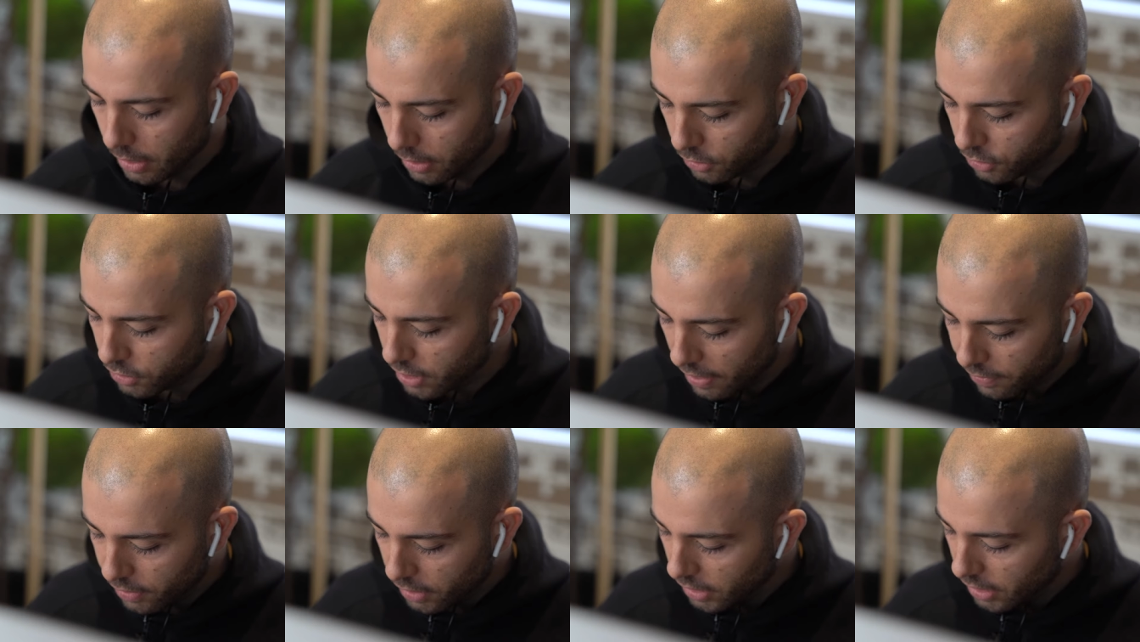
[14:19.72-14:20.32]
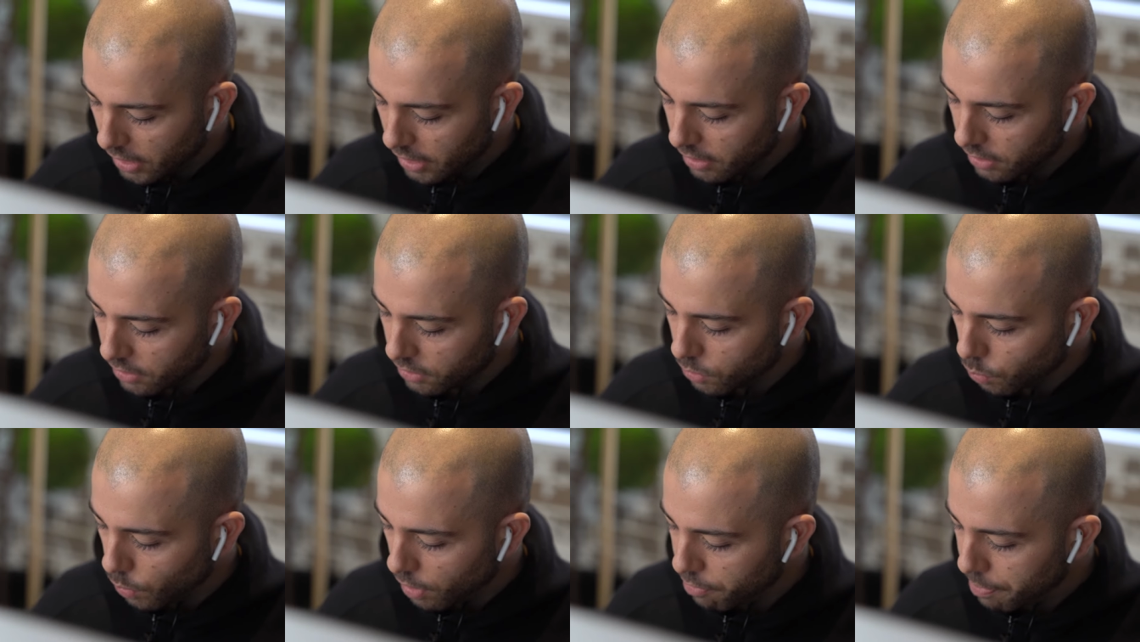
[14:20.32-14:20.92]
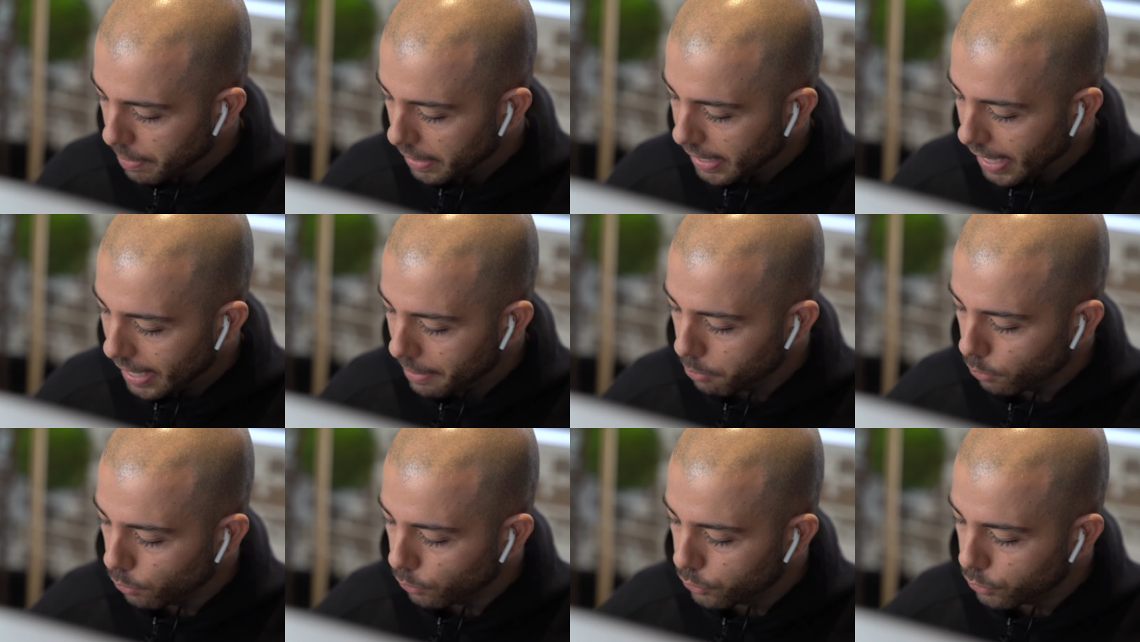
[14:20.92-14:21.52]
seven years, we've been
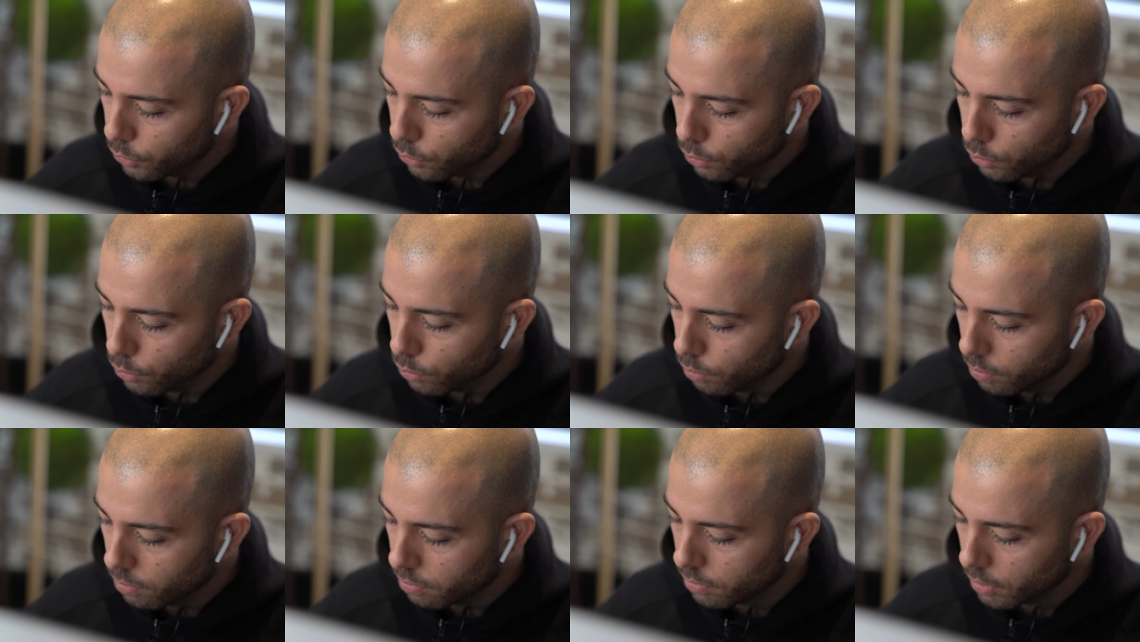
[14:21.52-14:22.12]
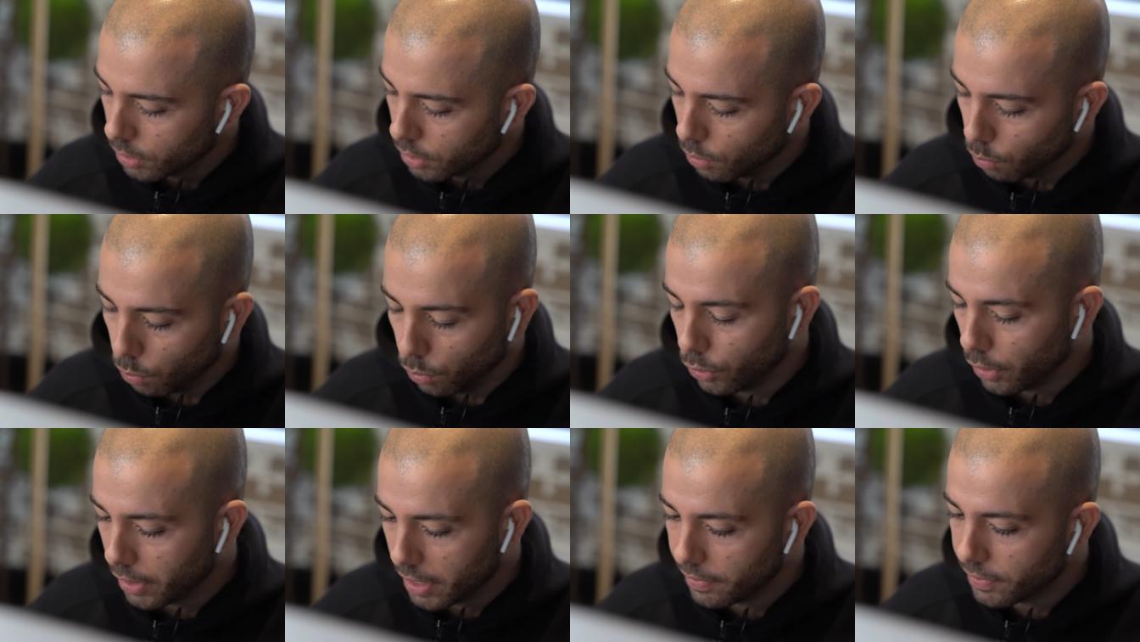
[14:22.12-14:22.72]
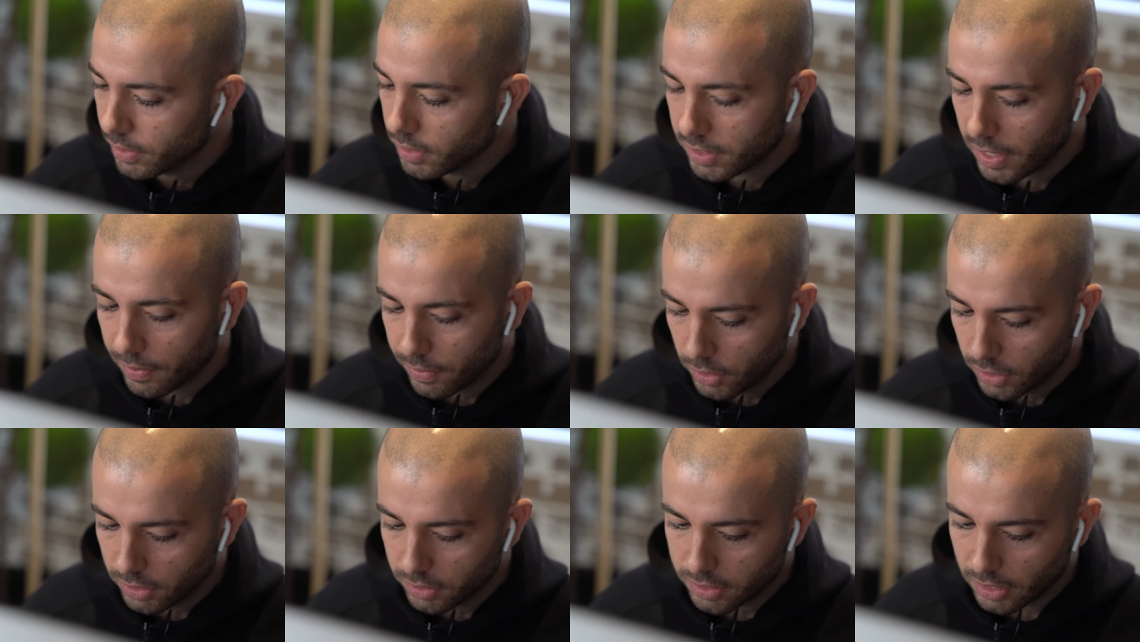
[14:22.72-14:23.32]
able to well, not even
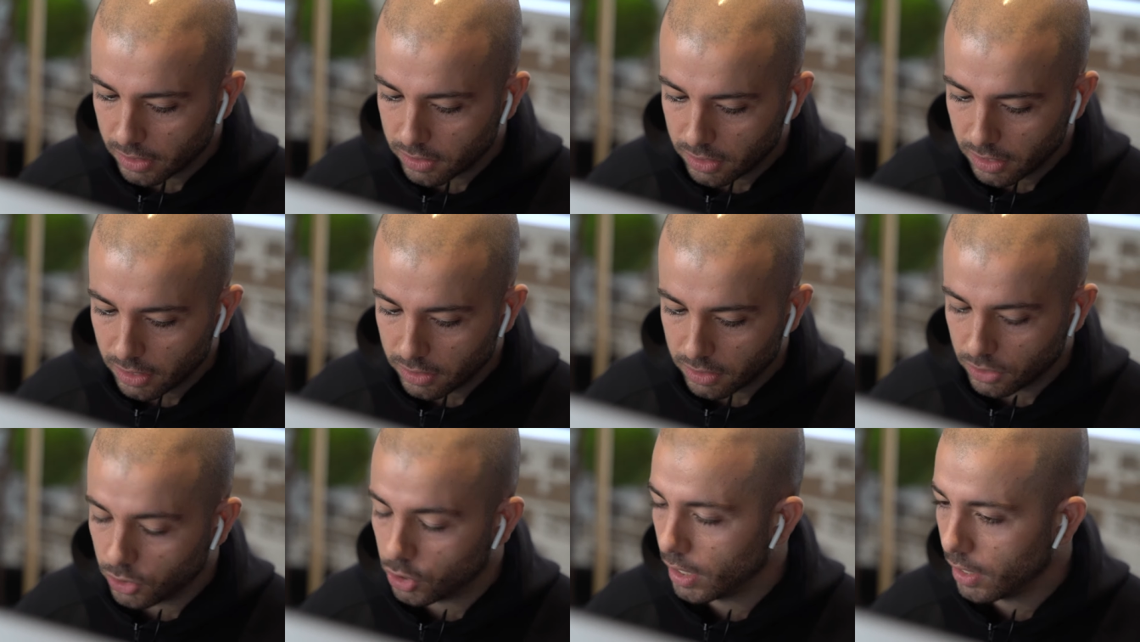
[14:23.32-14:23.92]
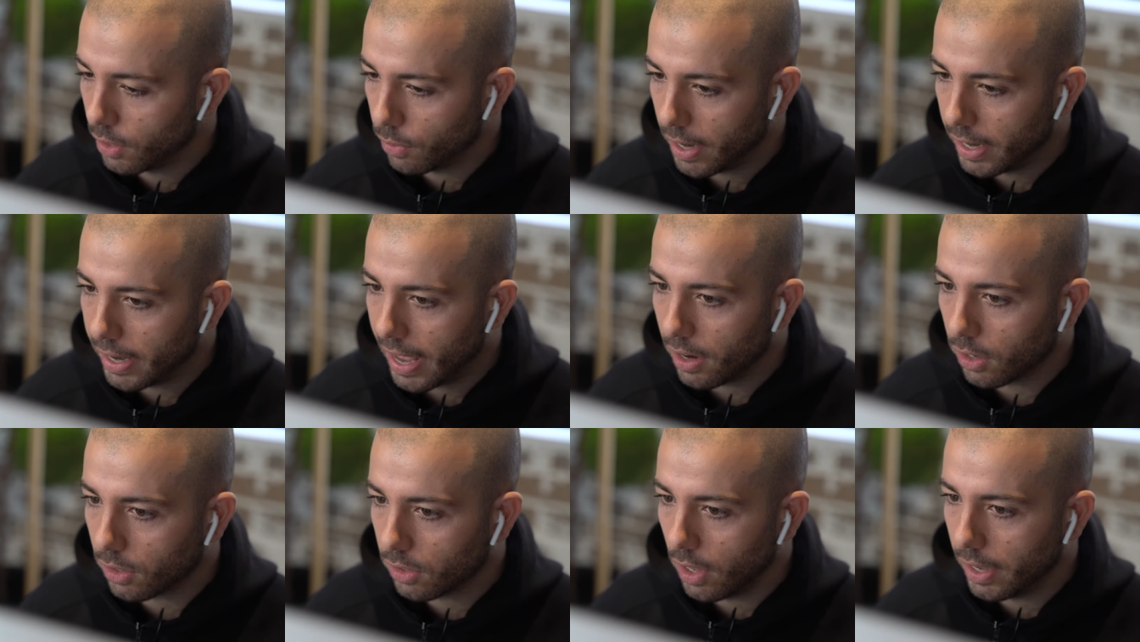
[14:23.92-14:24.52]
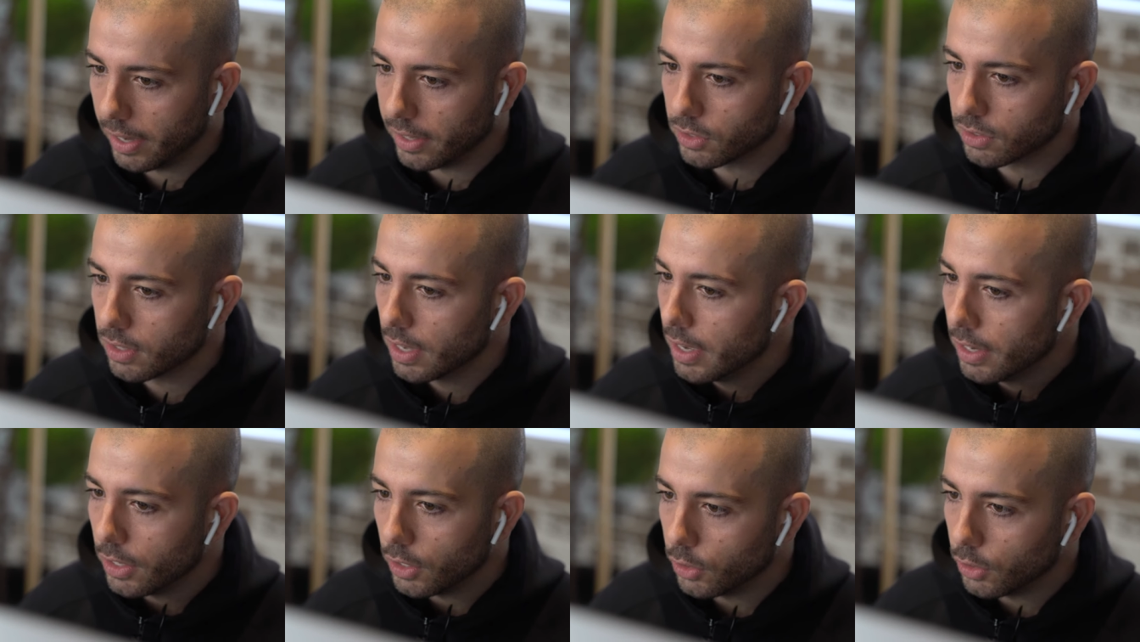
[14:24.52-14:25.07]
seven years, six years, is generate our clients,